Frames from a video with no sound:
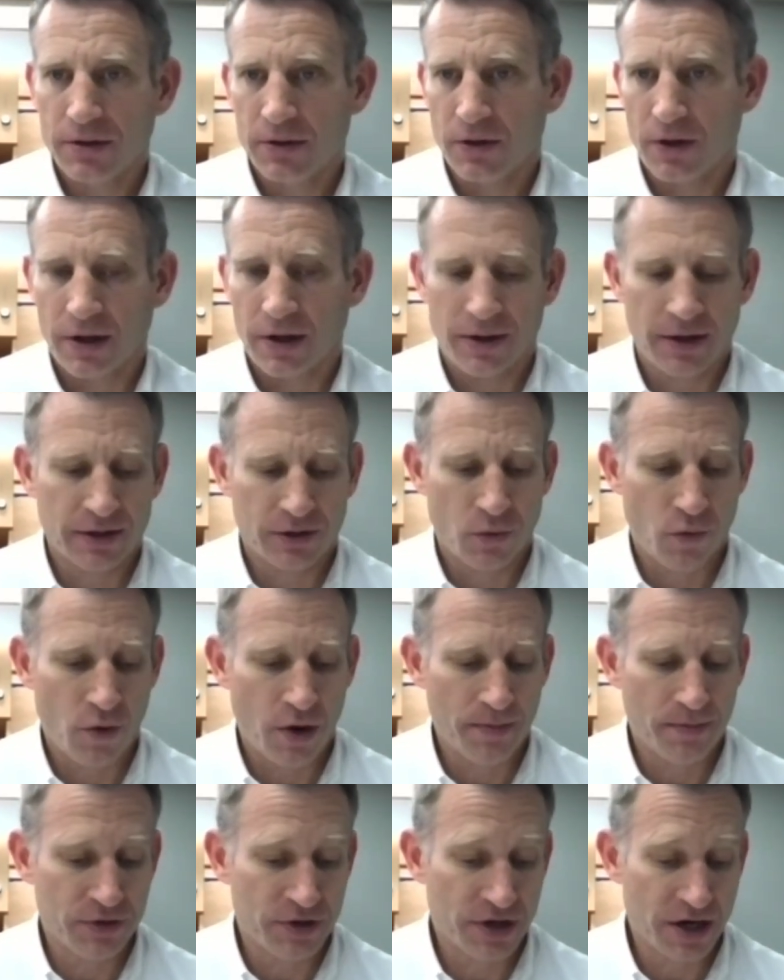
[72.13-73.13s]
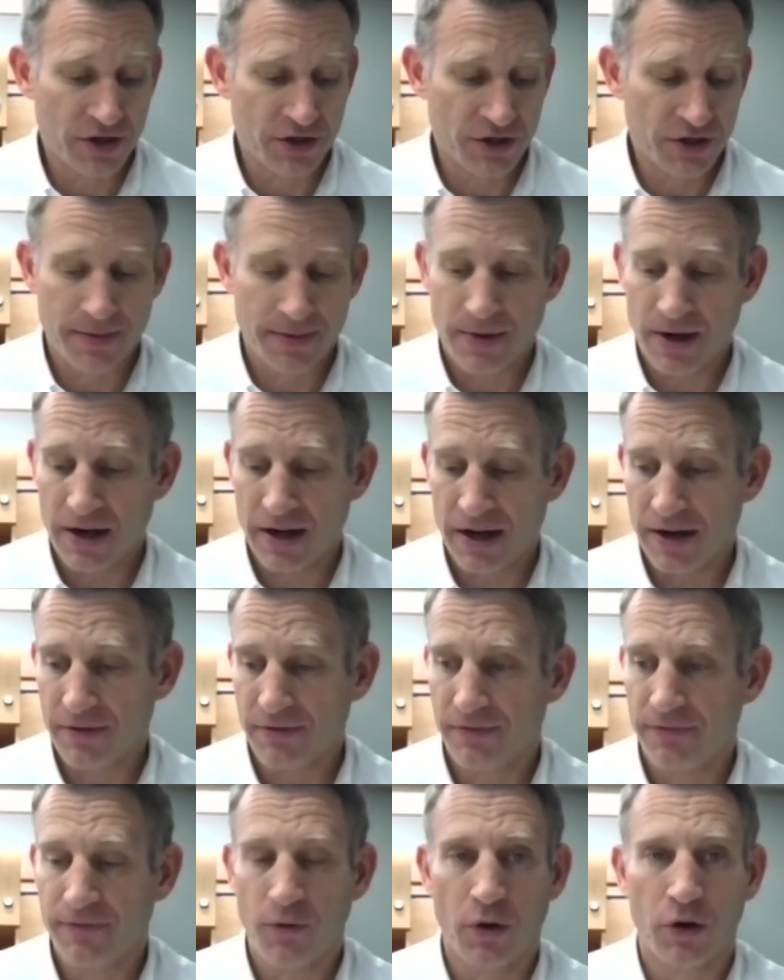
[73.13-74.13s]
Well, I think the one possession they made had
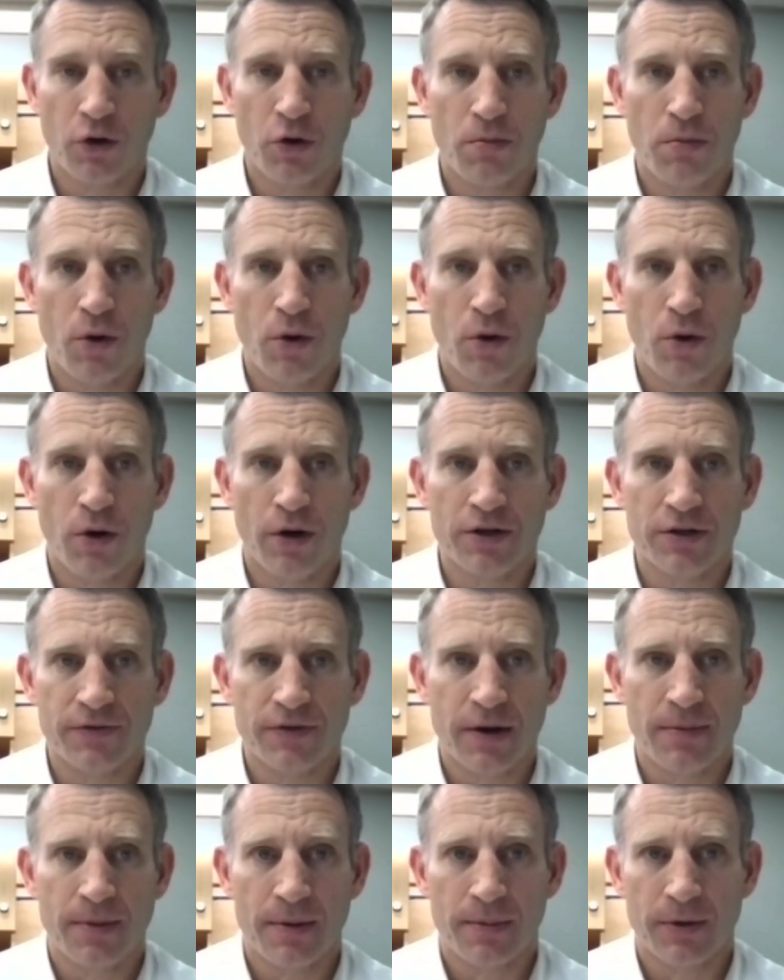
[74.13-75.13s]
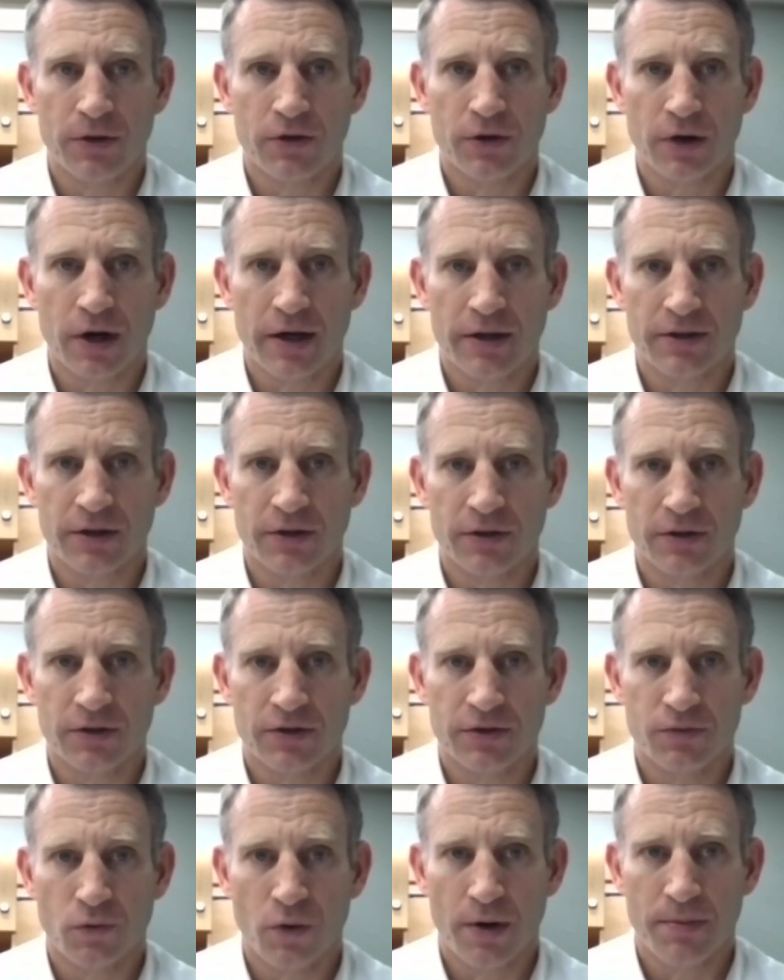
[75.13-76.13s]
4 boards, if I remember correct, and
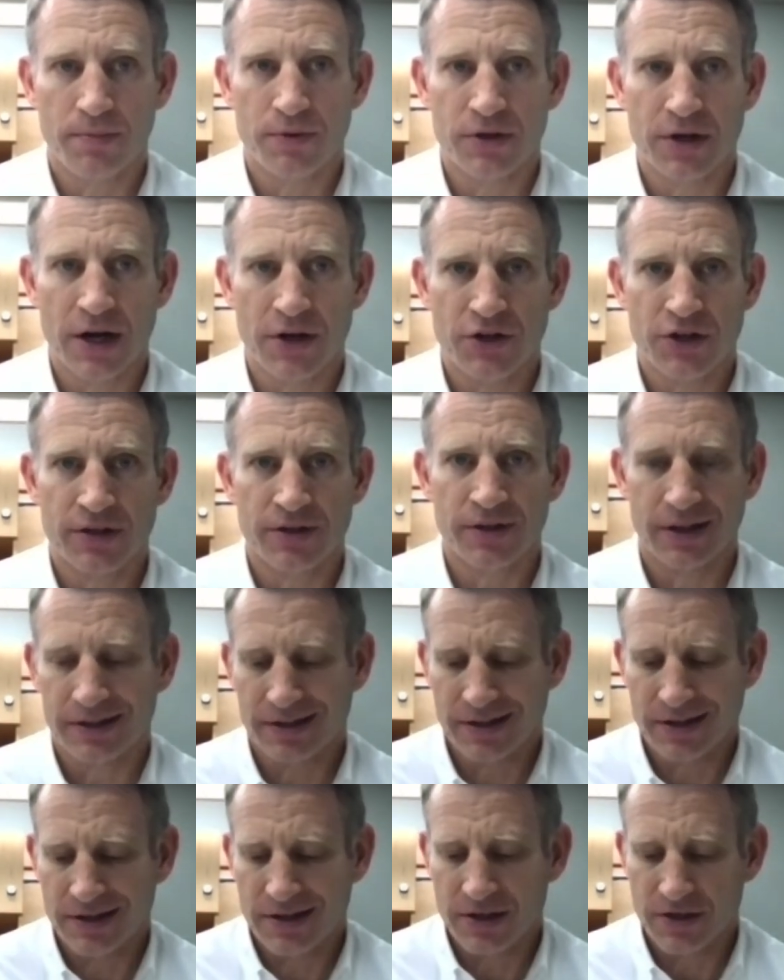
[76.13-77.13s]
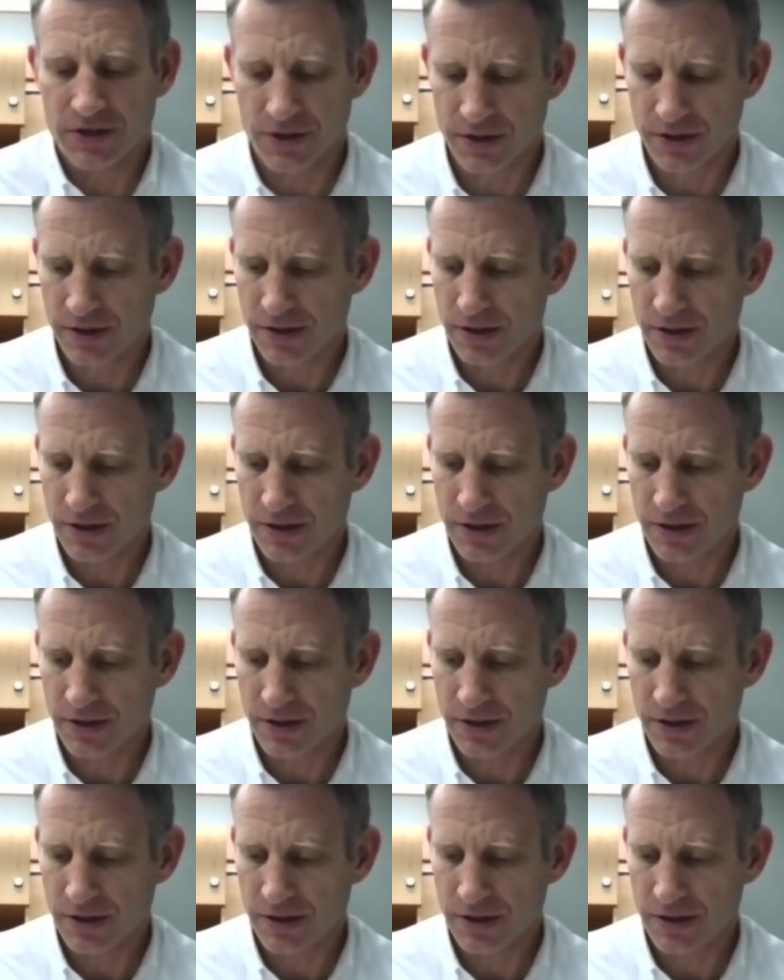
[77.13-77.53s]
one possession. Like, they just